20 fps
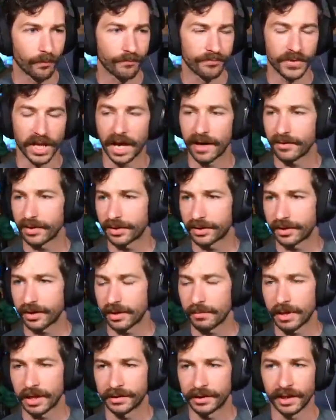I have a theory
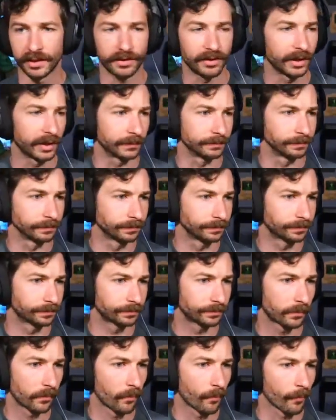about that eh. thing.
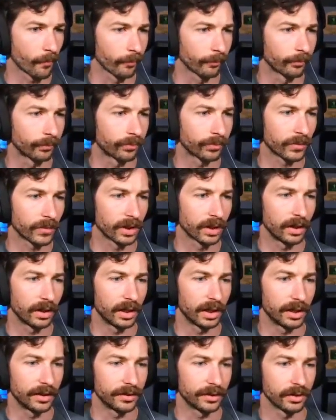
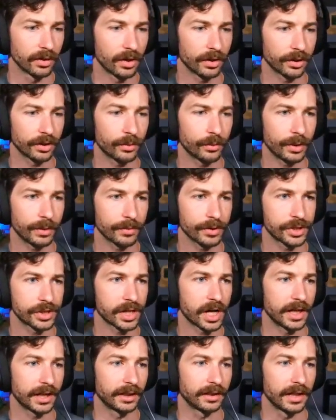Uh, the longer we were
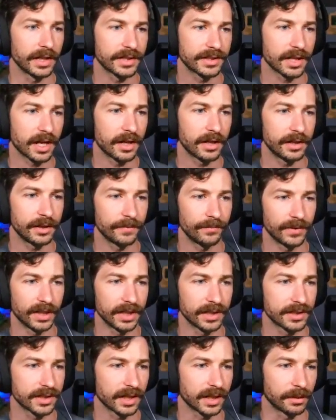shining lights on it,
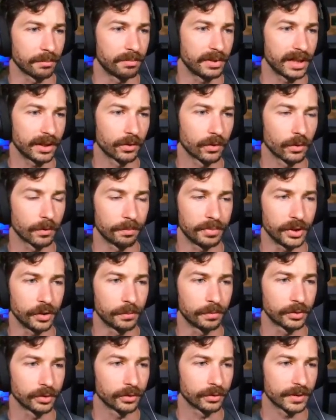its like big old
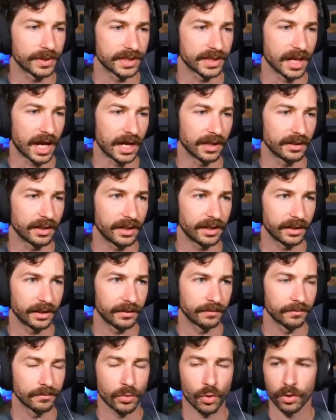pupil was
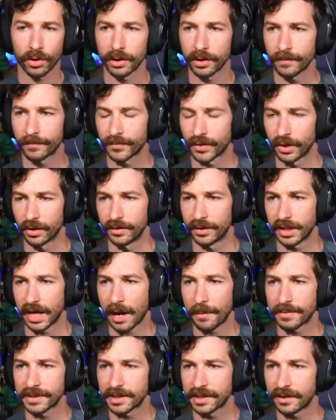dilating more, or the opposite